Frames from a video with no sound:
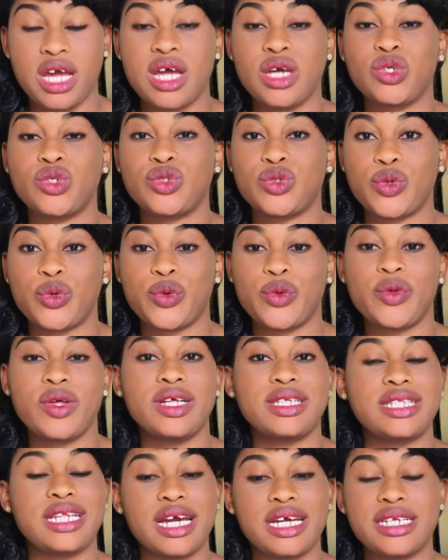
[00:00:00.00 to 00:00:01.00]
So
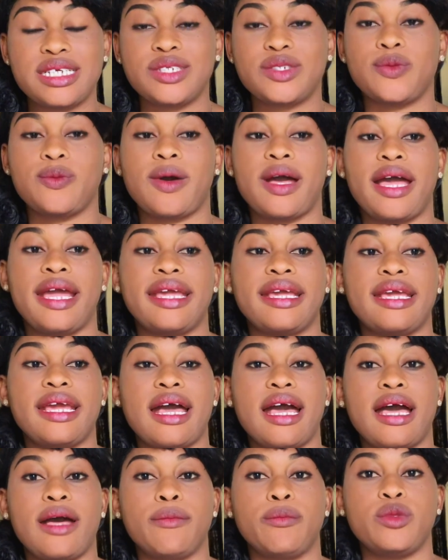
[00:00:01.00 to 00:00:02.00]
that is why
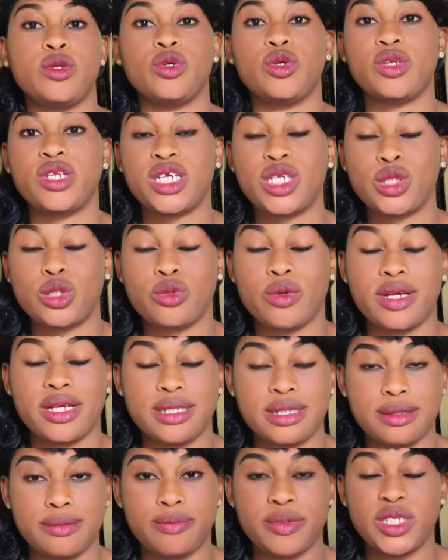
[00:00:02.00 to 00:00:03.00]
you need to
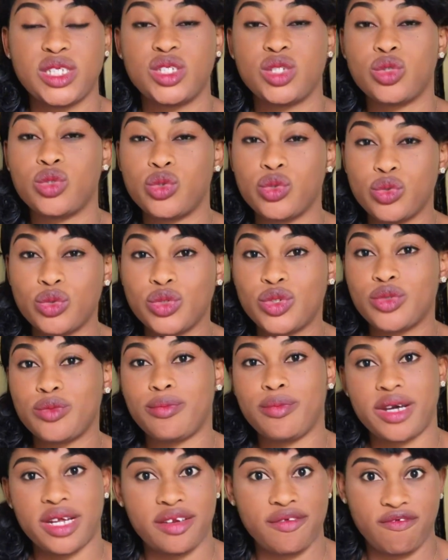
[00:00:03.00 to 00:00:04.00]
exhibit good
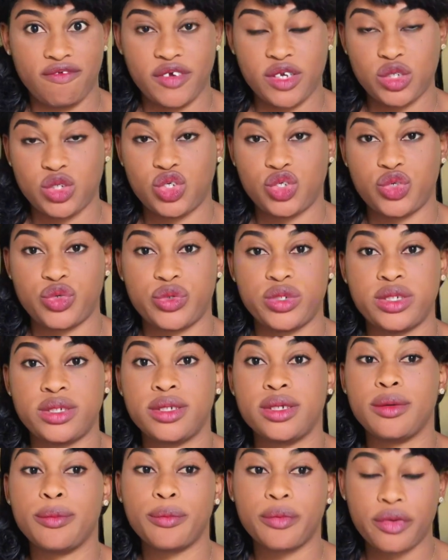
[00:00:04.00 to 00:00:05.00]
manufacturing
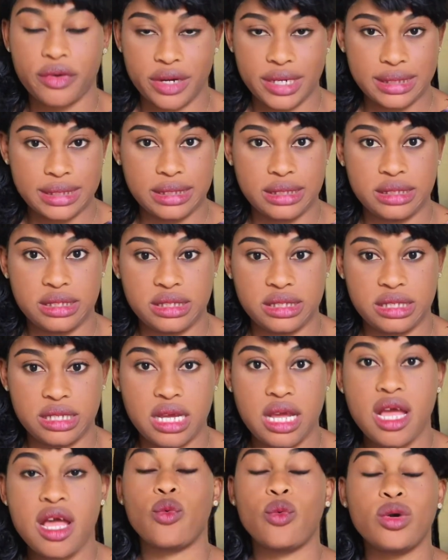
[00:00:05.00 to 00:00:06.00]
practice.
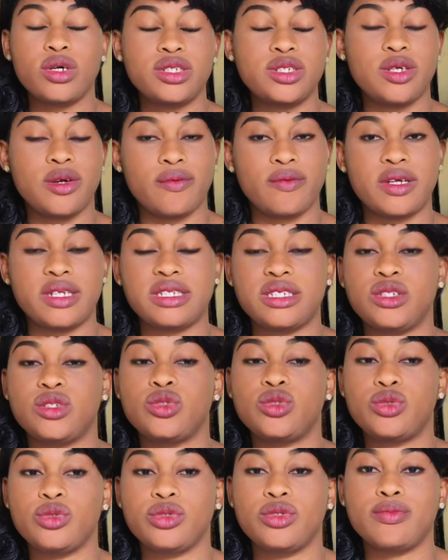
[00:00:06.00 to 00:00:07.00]
What governs this
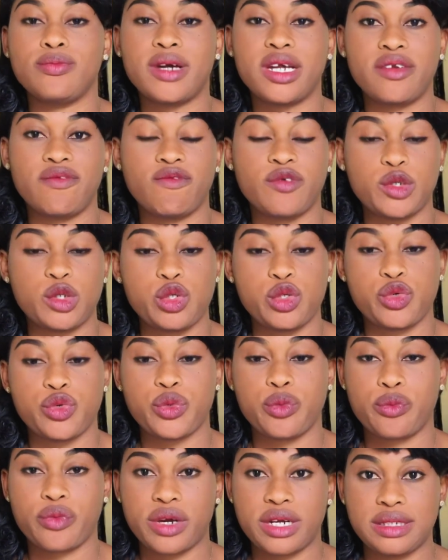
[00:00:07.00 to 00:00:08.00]
good manufacturing
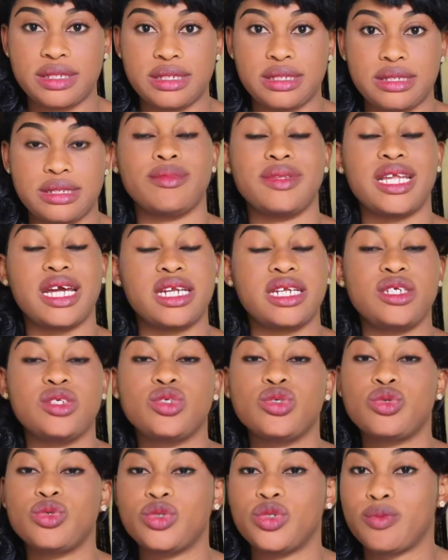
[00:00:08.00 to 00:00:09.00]
practice? That is,
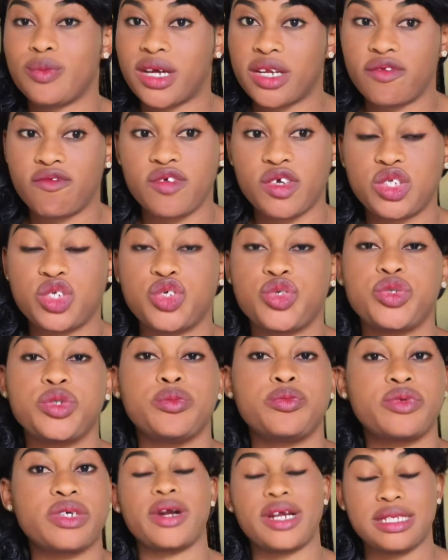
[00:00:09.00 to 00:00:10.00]
good manufacturing
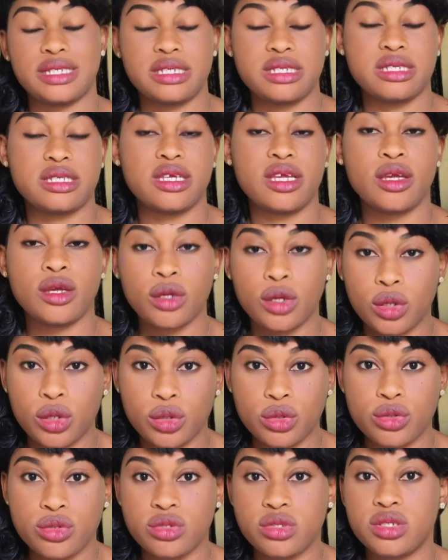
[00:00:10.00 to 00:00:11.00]
practice
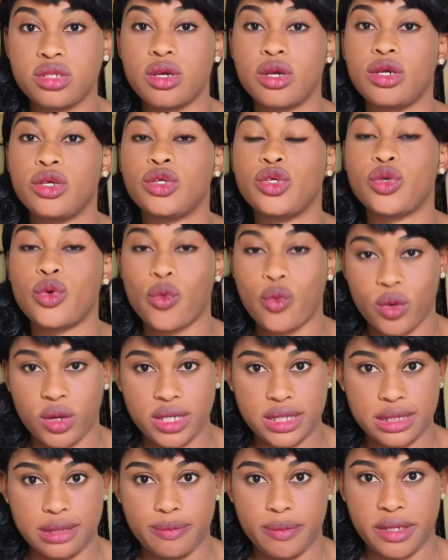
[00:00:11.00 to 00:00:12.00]
includes your
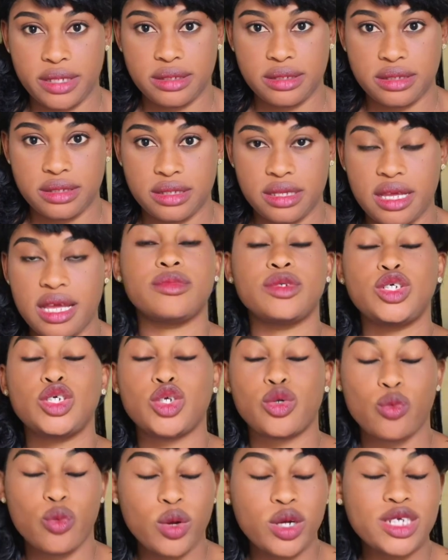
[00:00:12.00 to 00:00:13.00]
workspace.
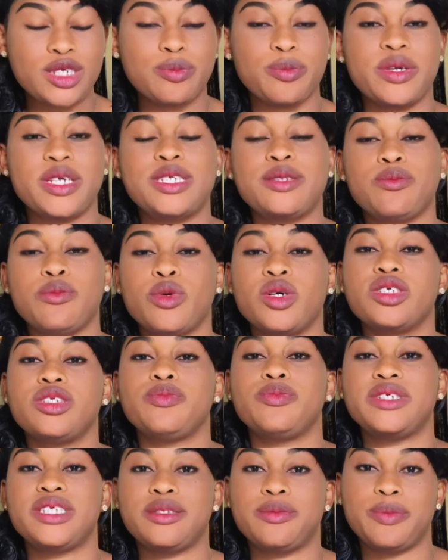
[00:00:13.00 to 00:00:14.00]
Your workspace must
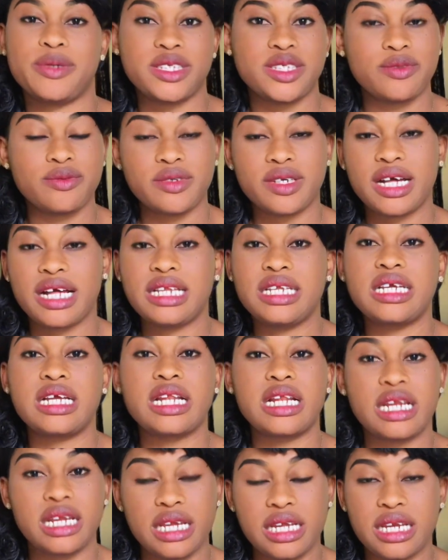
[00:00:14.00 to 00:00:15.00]
be specifically
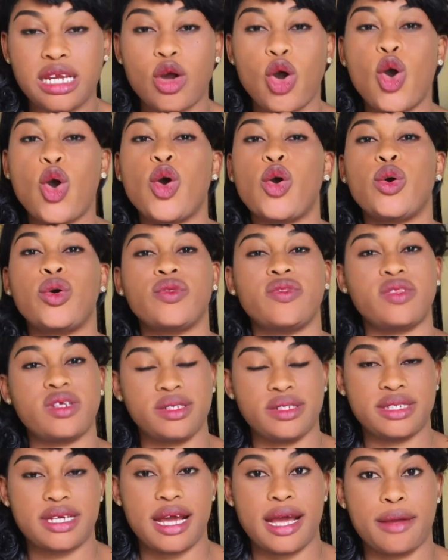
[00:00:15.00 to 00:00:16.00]
clean all the
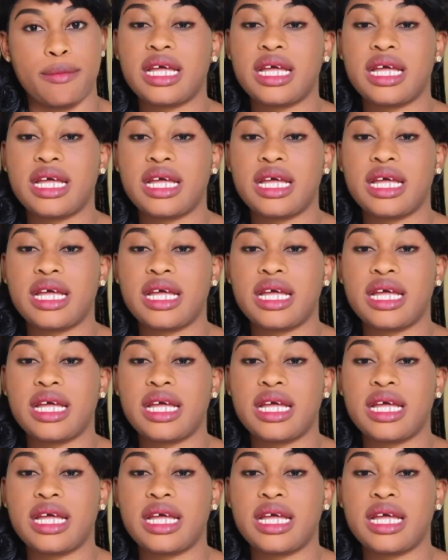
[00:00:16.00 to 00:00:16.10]
time.